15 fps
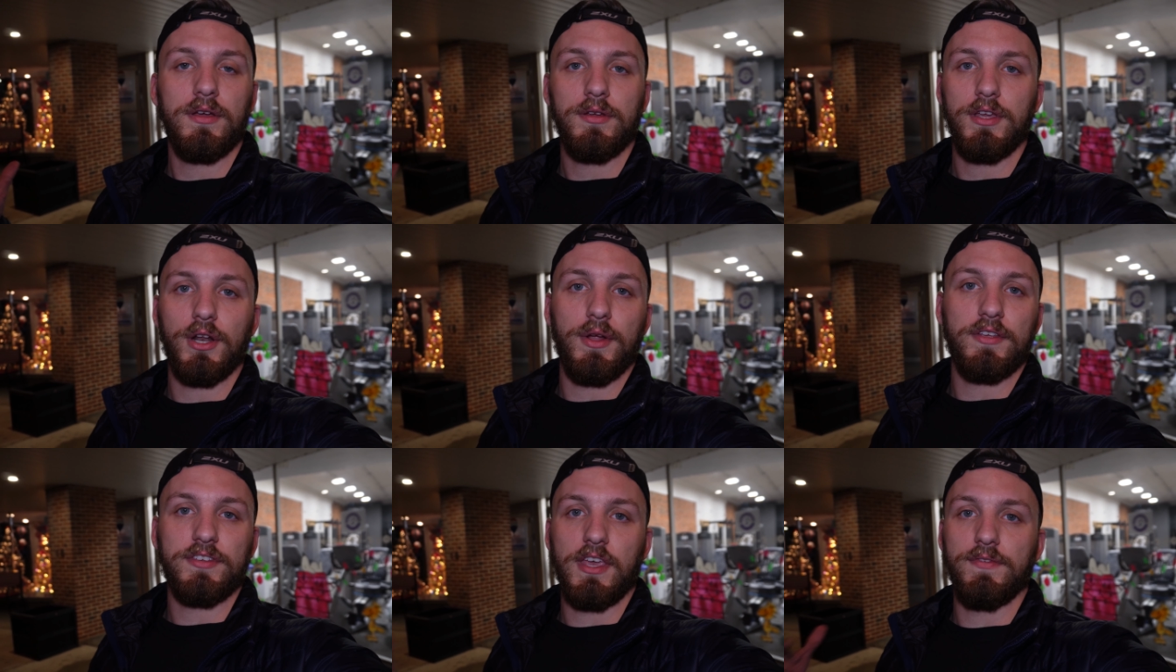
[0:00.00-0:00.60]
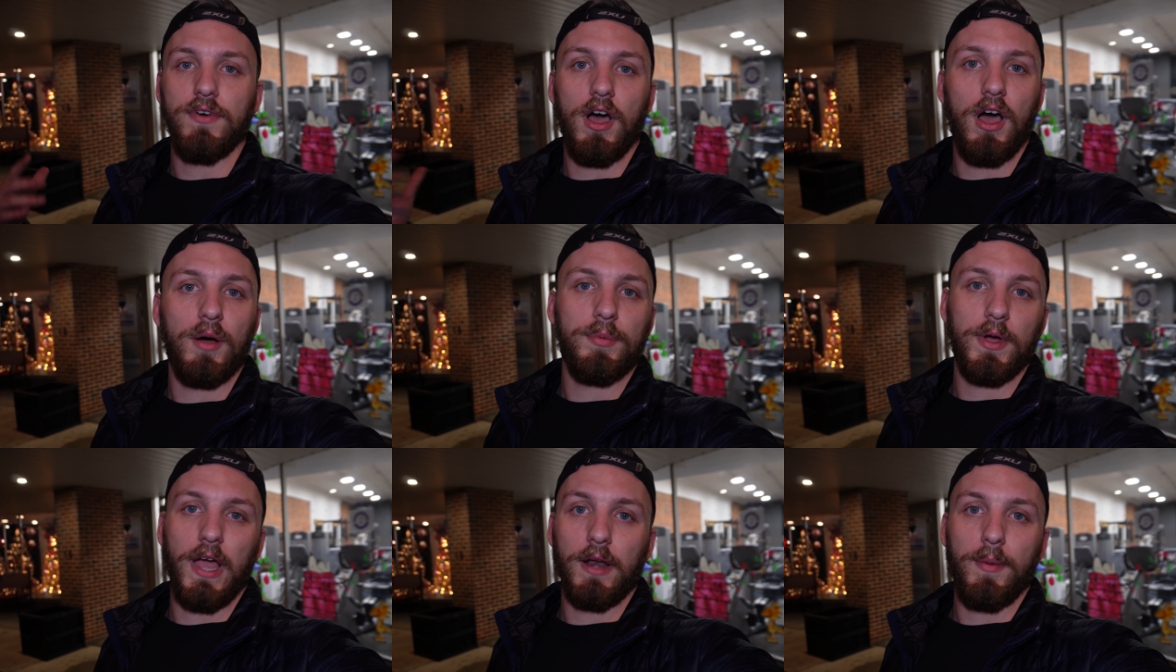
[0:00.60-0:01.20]
his key
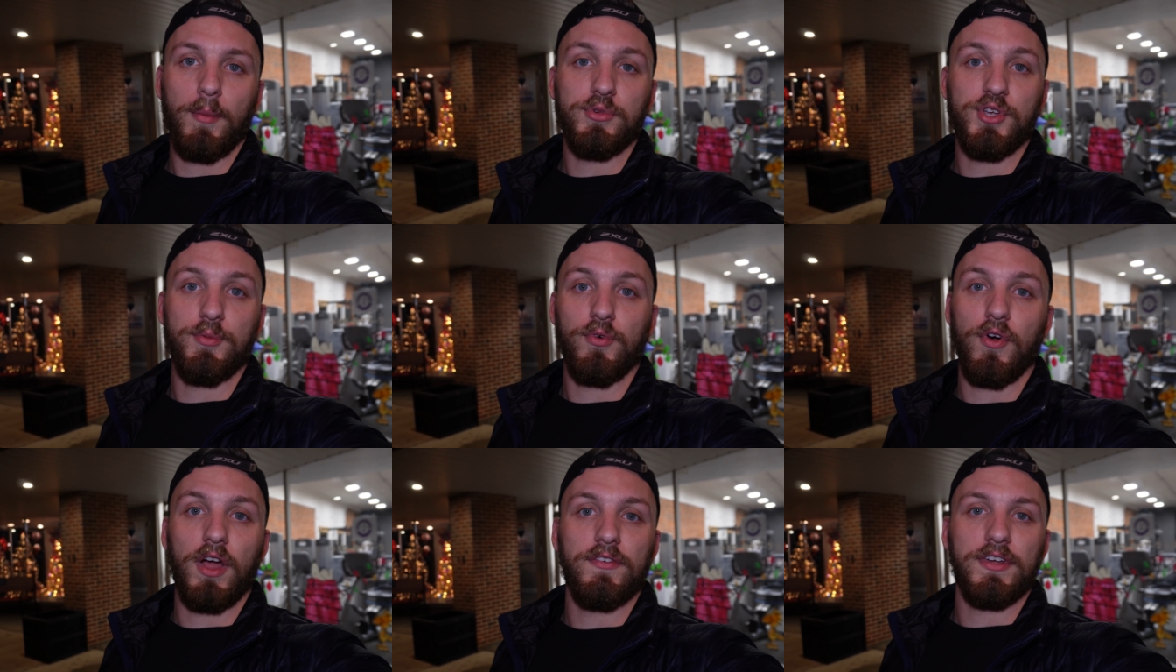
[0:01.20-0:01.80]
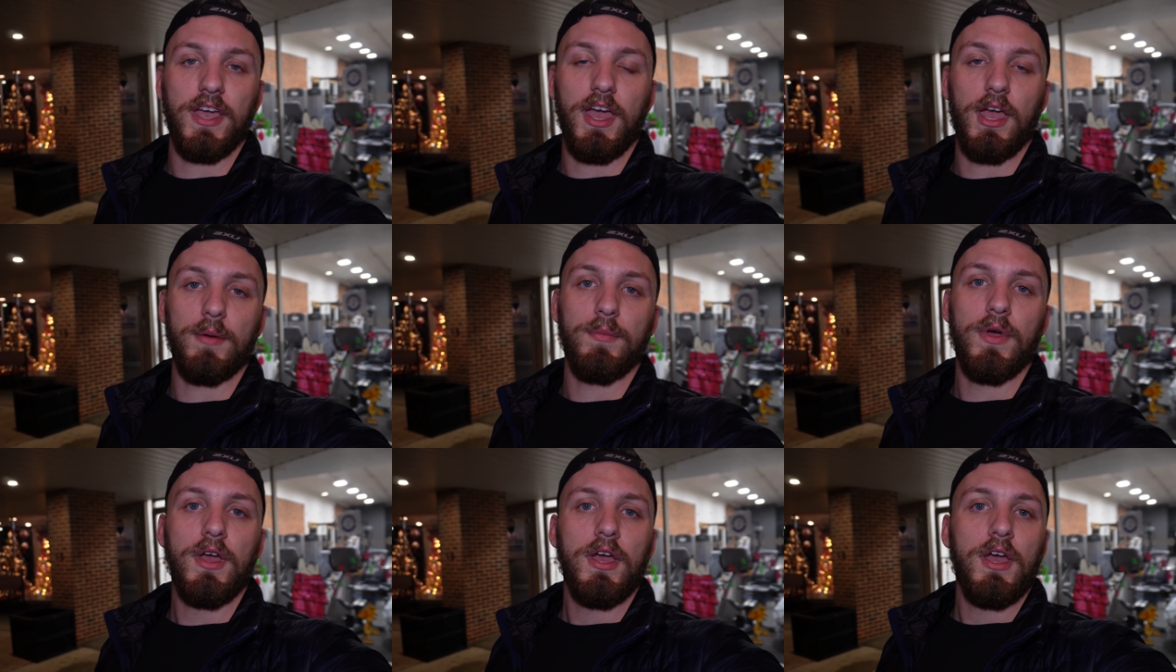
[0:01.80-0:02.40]
fob. I got a membership before I even
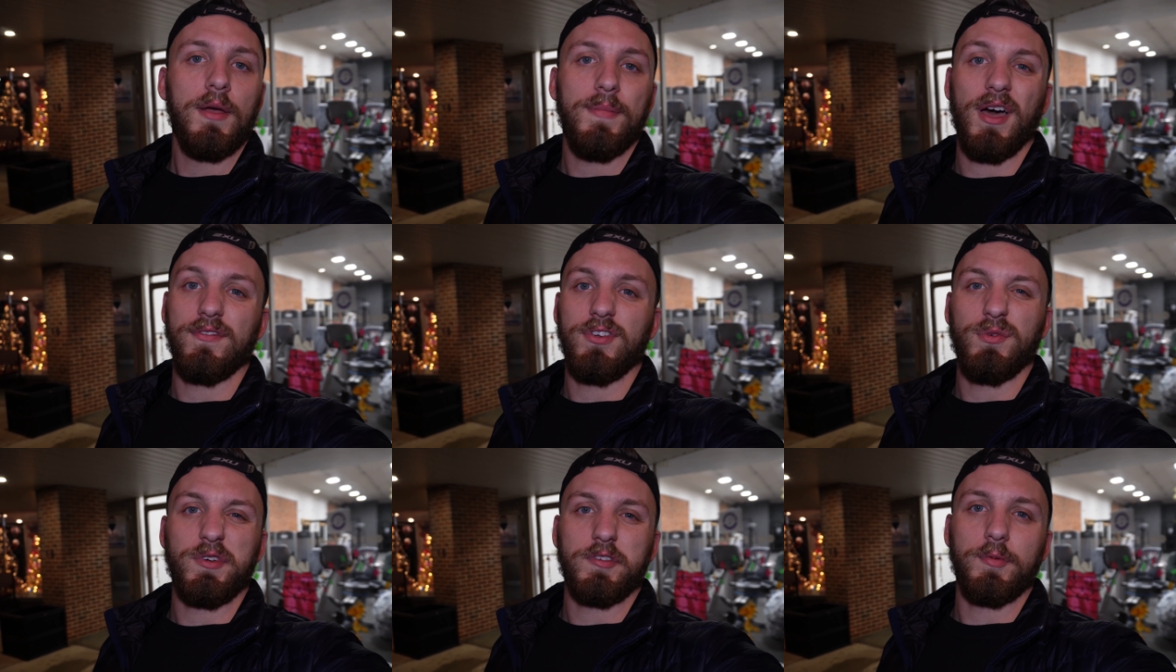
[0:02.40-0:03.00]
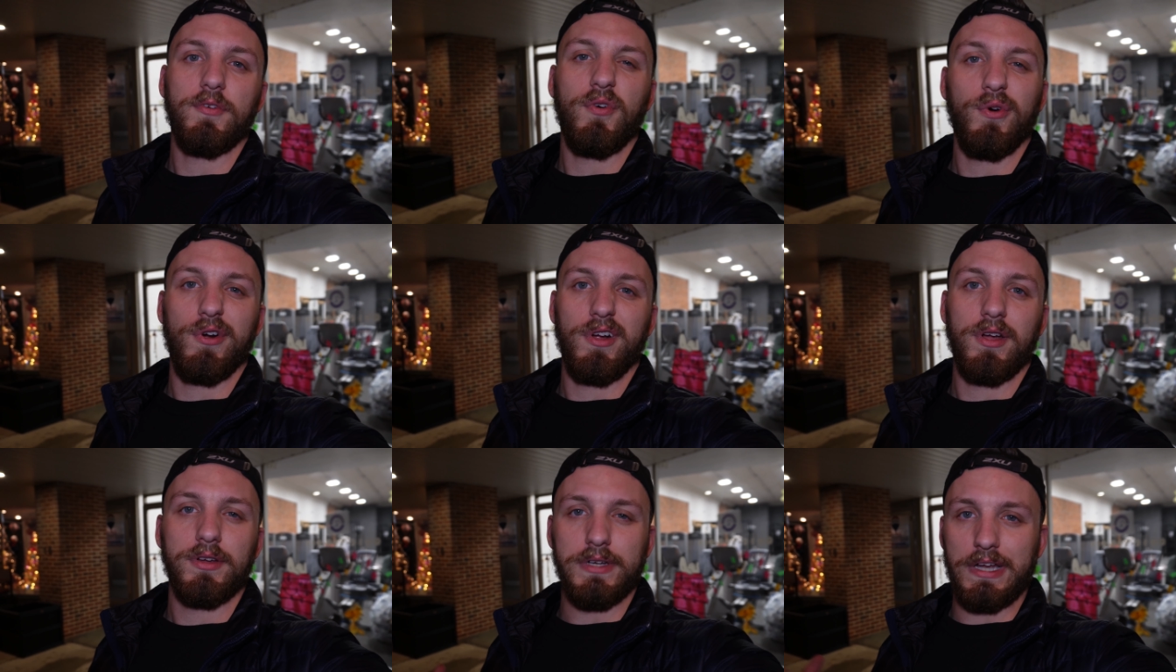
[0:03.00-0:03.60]
came, about a few weeks
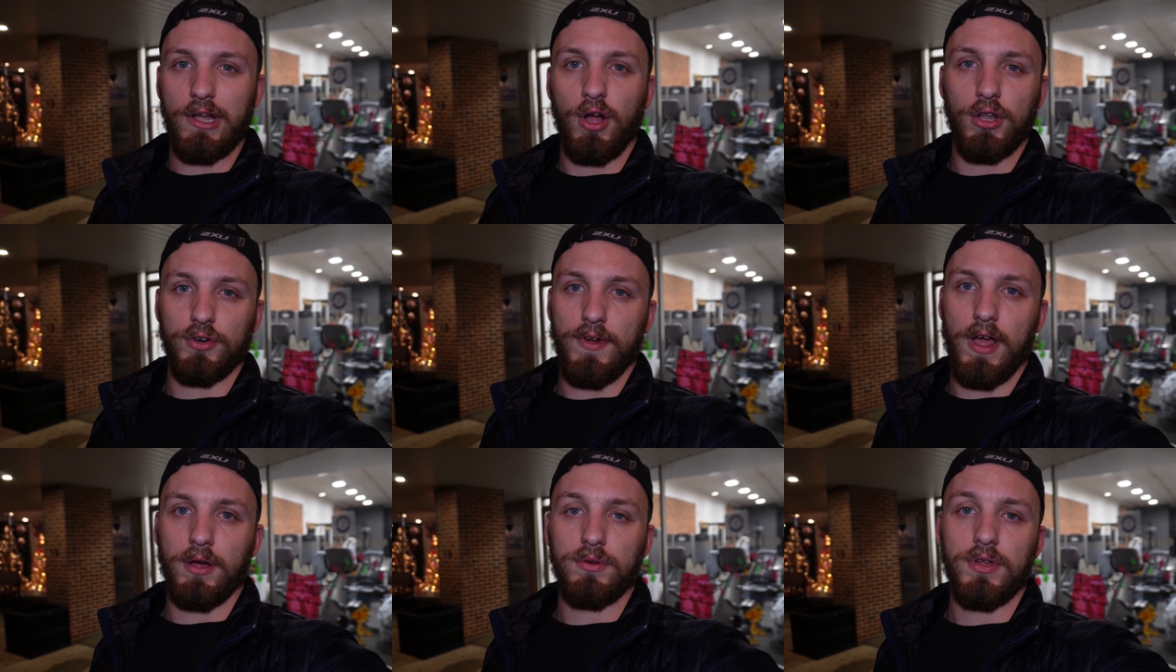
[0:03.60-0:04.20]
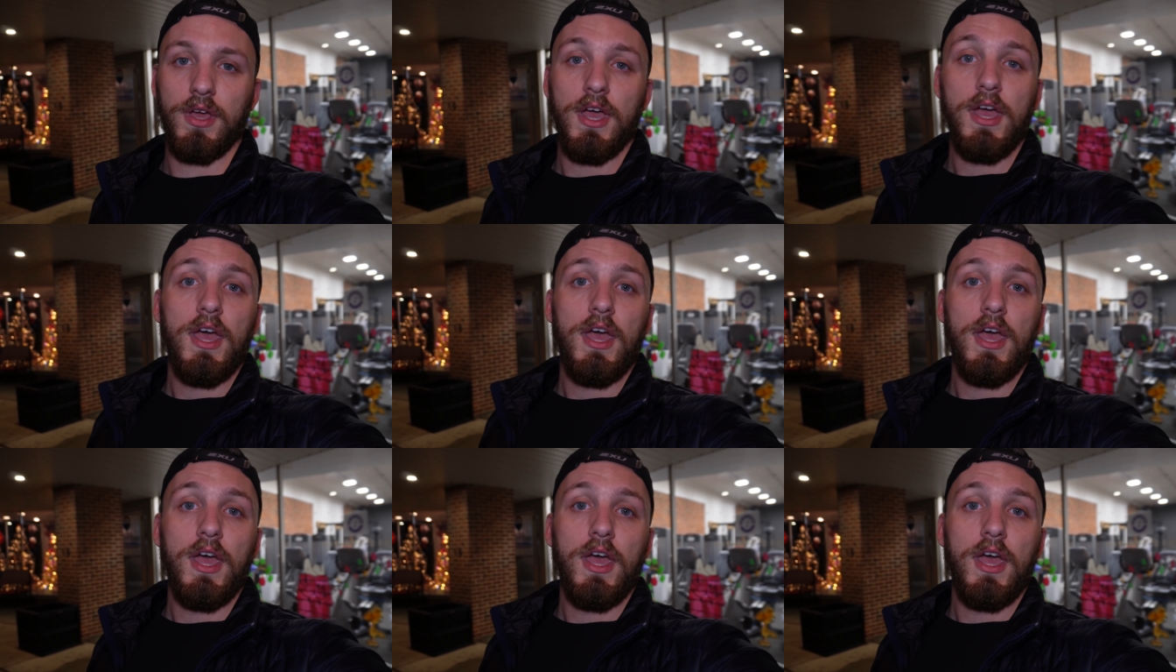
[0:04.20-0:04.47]
before I called around.